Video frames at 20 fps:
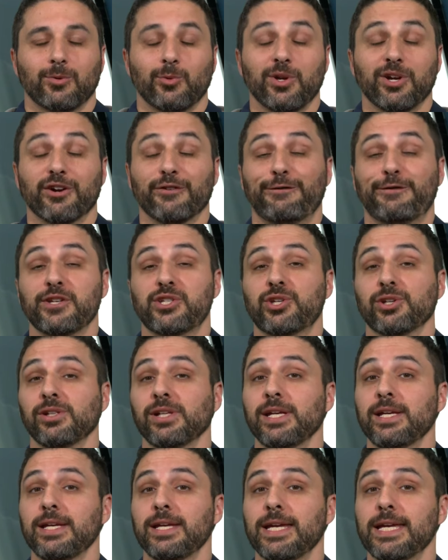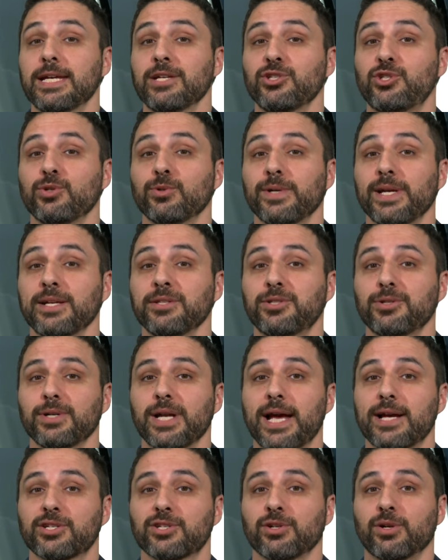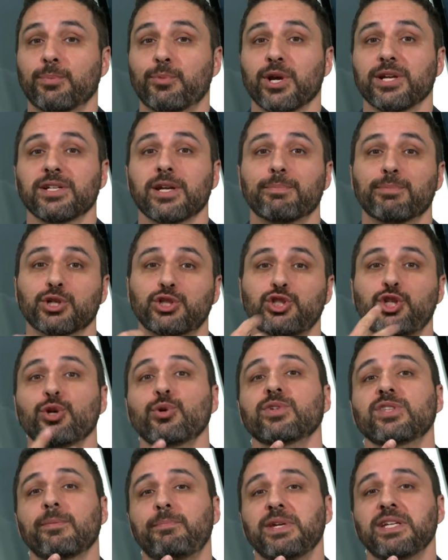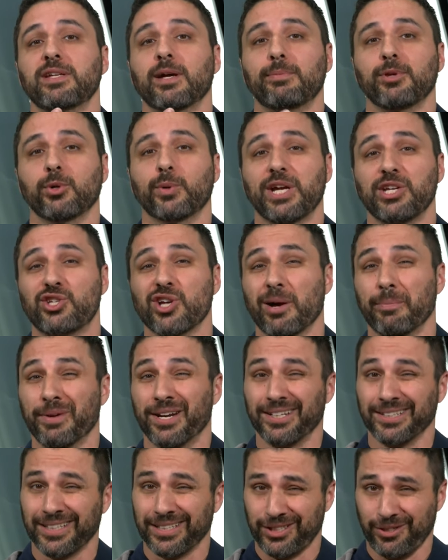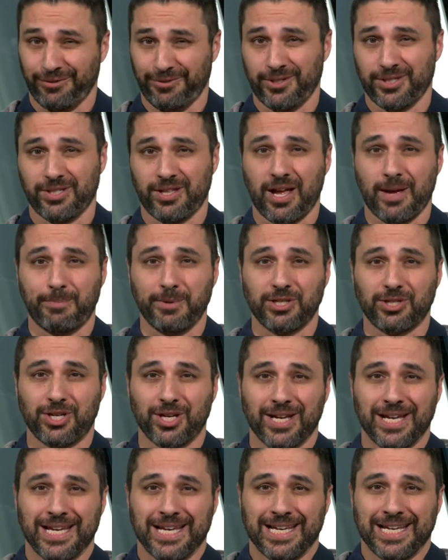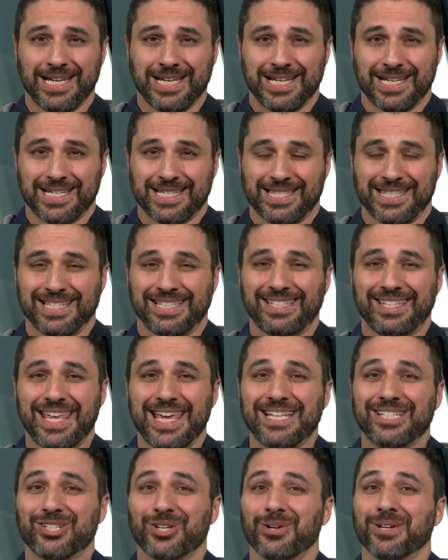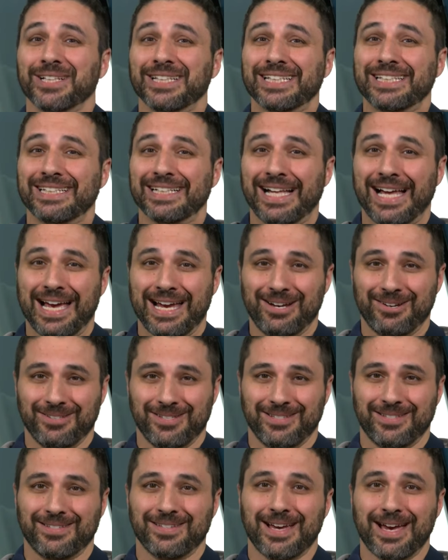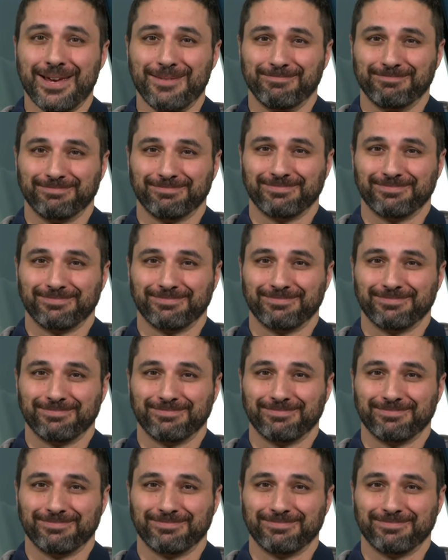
We are officially into international break number 2 in the PWHL, but unlike the first stoppage, the stakes are a little higher this time.